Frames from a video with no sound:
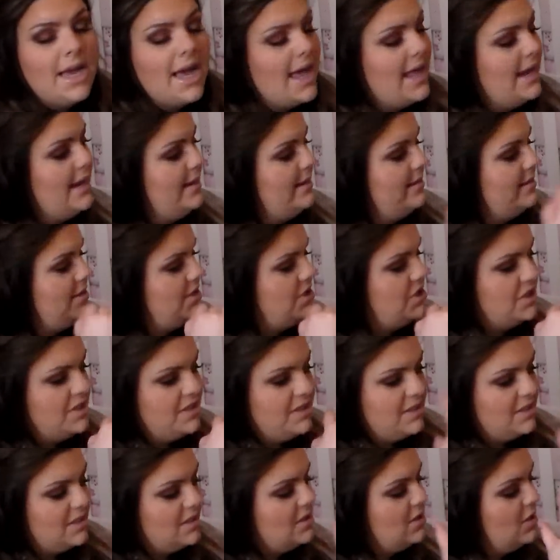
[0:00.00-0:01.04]
and it's
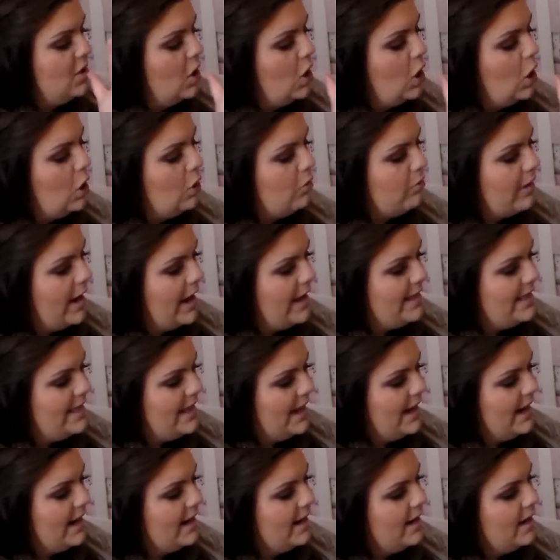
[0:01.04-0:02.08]
just all right
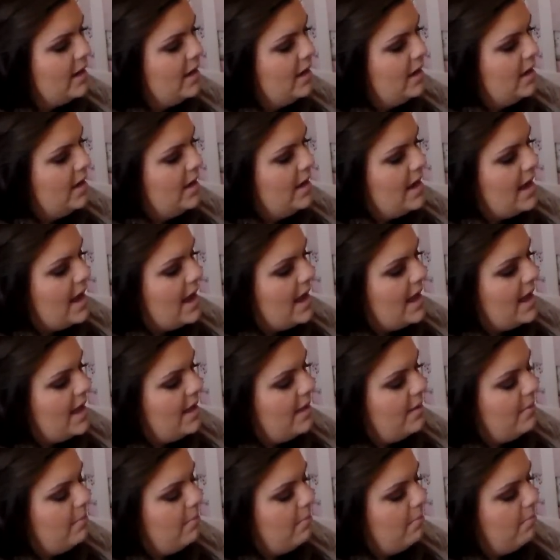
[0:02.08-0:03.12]
there.
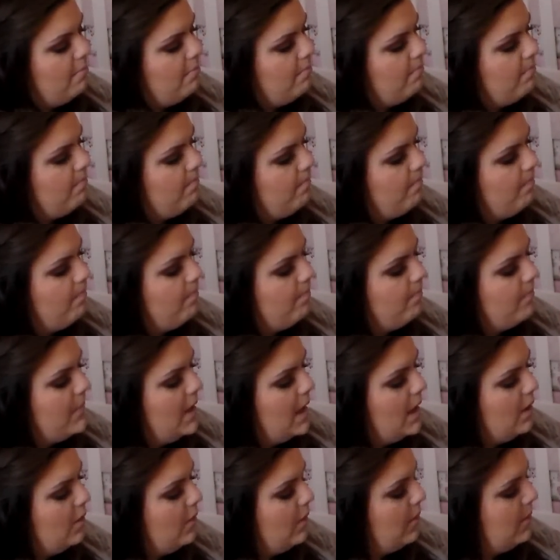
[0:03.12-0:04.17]

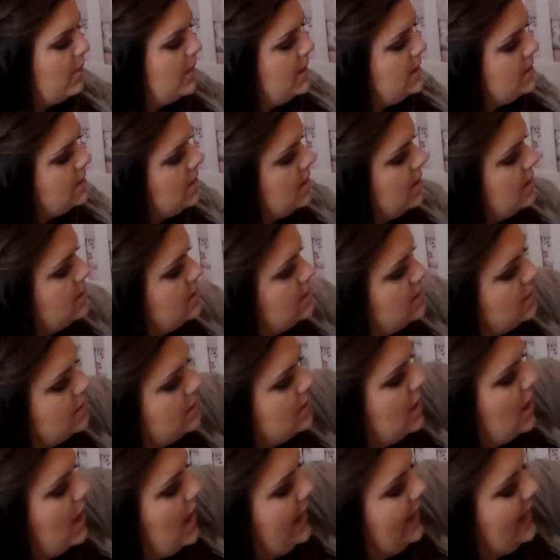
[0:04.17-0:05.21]
How do I want to do this?
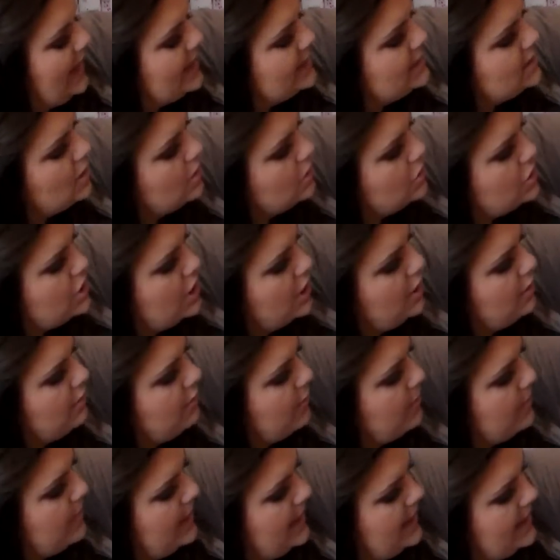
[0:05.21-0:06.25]
I guess I'll show you
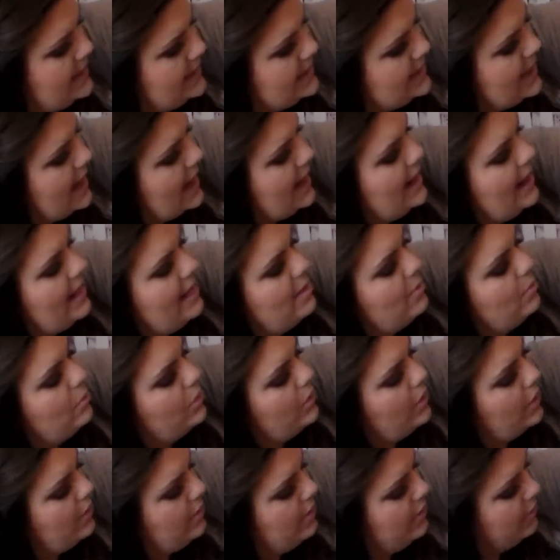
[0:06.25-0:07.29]
from the inside, and then we'll
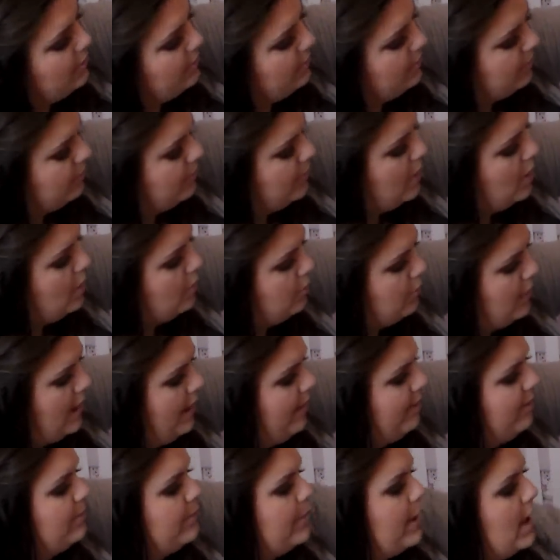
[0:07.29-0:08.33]
go to the
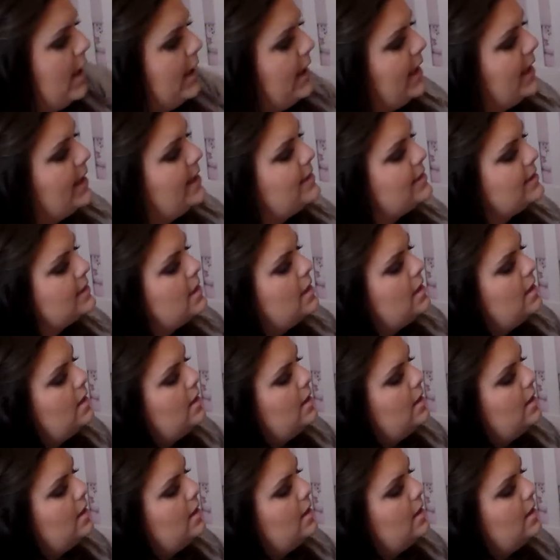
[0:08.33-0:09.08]
around the pockets.